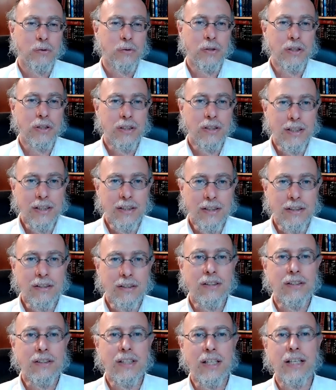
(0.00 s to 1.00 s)
We need
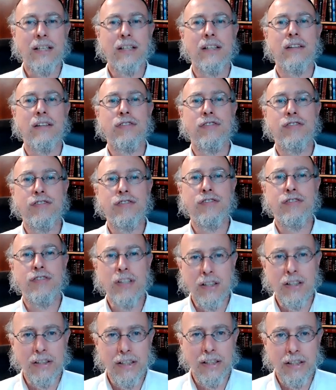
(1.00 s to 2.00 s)
to take the
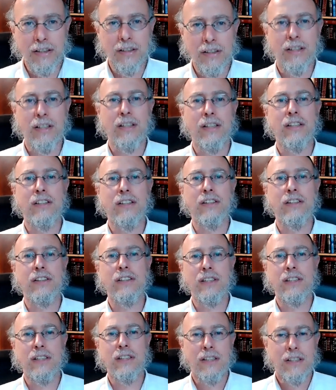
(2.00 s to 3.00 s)
feeling that
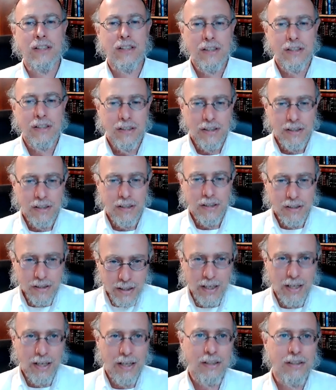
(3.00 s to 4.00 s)
there's
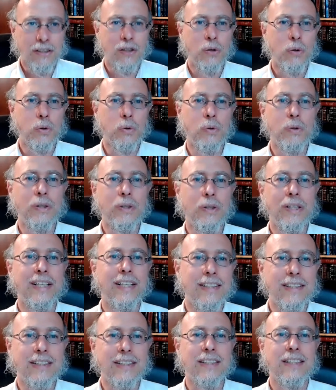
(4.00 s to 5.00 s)
God who
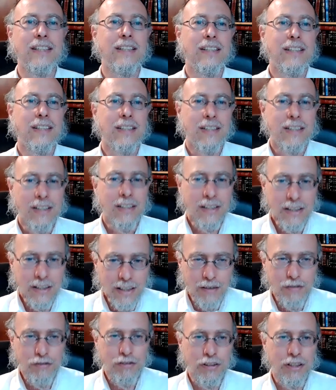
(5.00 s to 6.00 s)
is
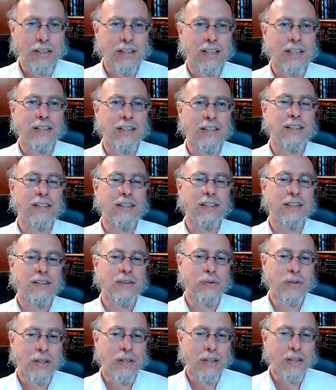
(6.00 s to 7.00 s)
loving us
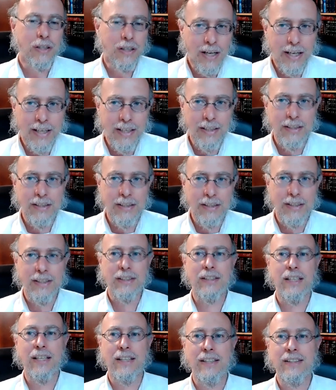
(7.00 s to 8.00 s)
with
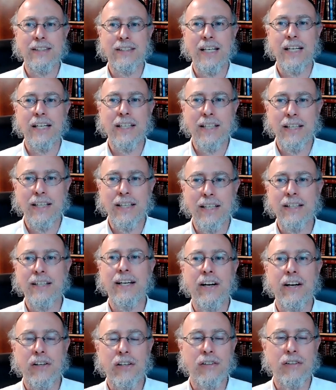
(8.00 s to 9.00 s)
kindness and taking
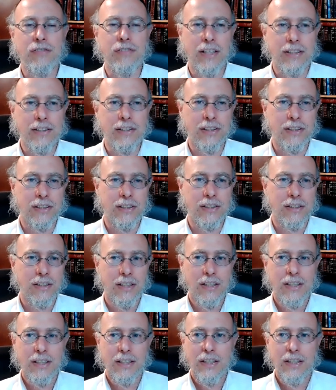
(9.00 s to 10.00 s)
care of us,
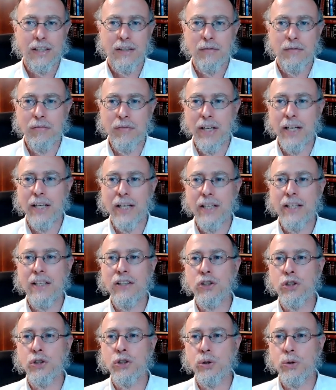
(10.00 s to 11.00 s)

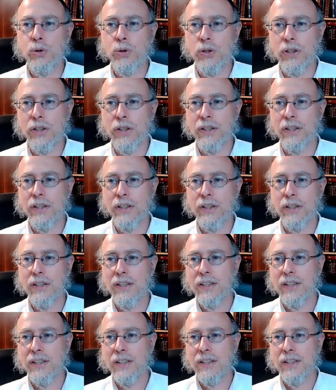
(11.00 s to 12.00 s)
making sure
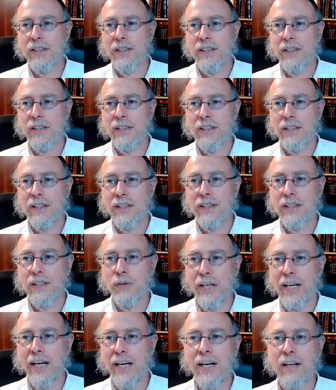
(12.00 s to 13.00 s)
that
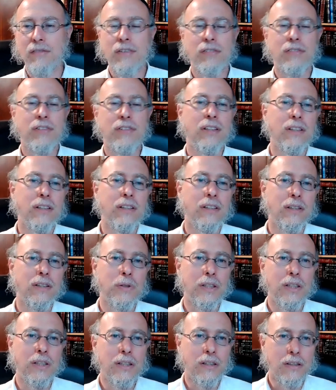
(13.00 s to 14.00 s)
we have everything that
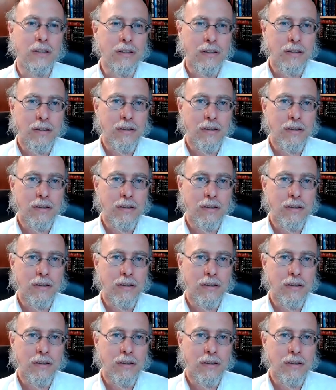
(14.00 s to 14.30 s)
we need.